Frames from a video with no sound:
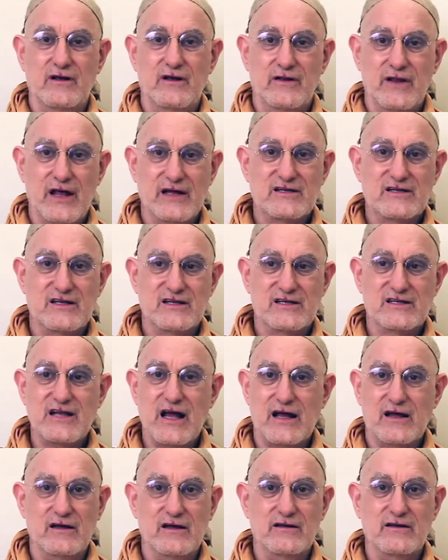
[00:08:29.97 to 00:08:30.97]
That's the
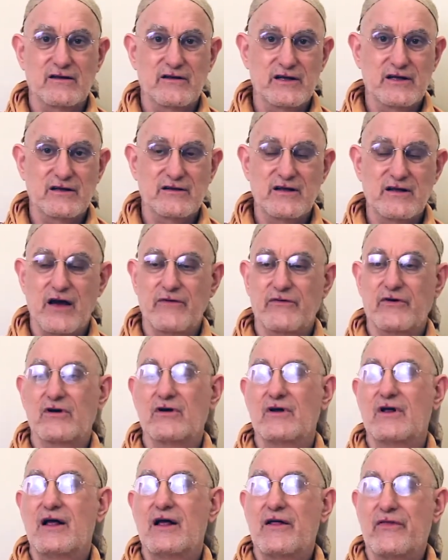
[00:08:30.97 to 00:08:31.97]
second, the endeavor.
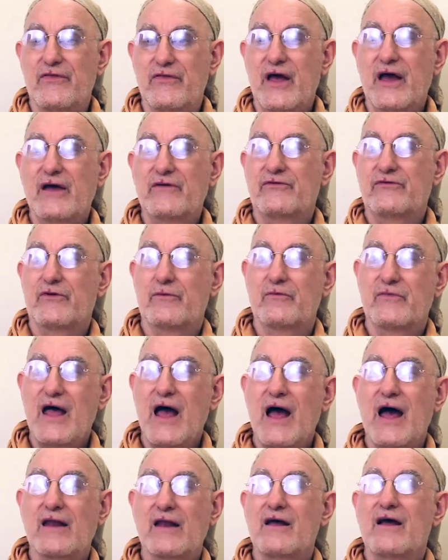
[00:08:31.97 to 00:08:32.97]
Then from
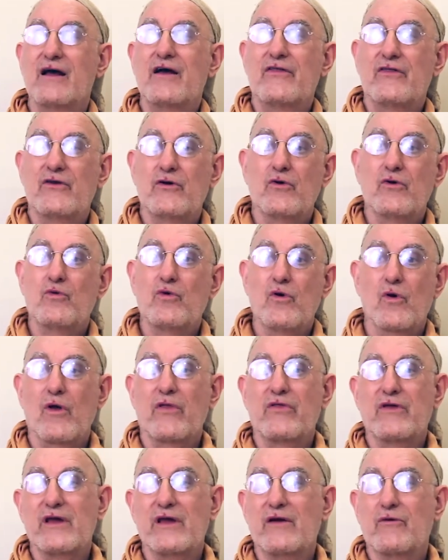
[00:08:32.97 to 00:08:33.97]
that,
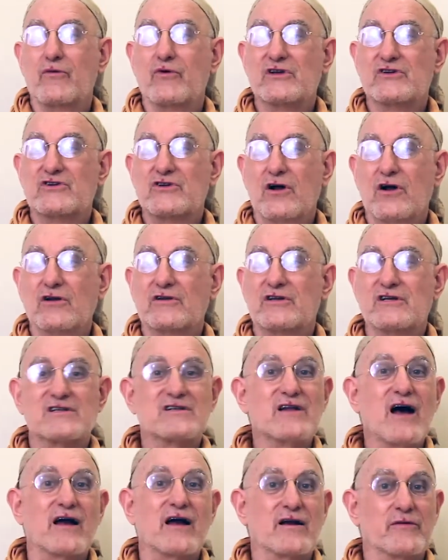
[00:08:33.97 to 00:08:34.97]
the result is
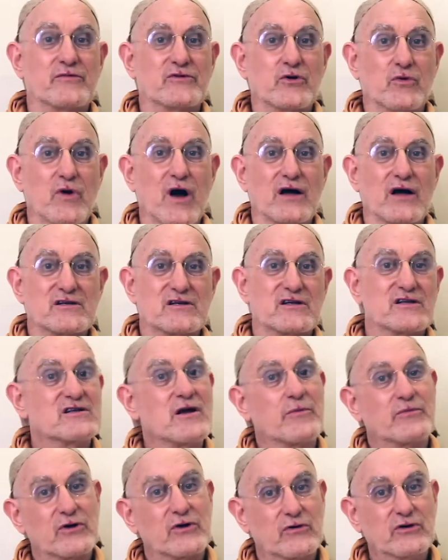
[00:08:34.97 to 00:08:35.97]
not up to us. It's
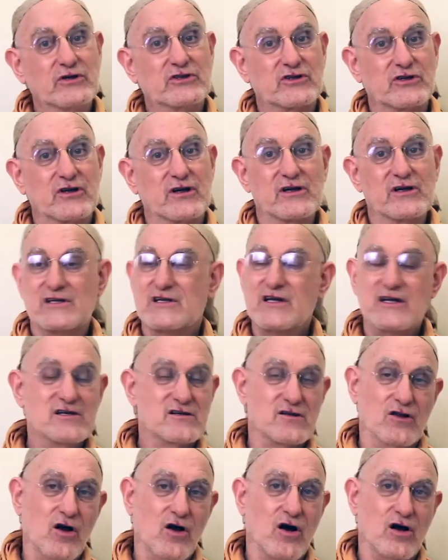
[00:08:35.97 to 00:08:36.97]
up to Krishna. It's his
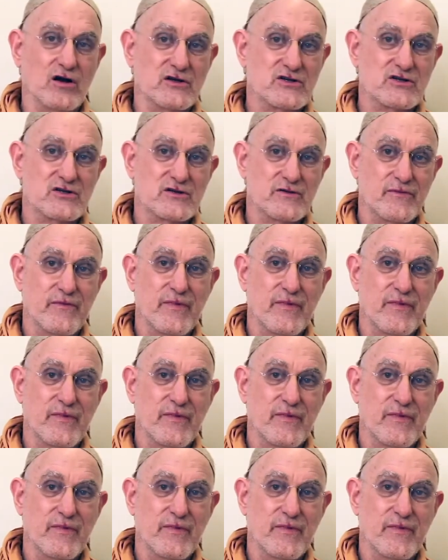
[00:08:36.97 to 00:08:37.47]
laws.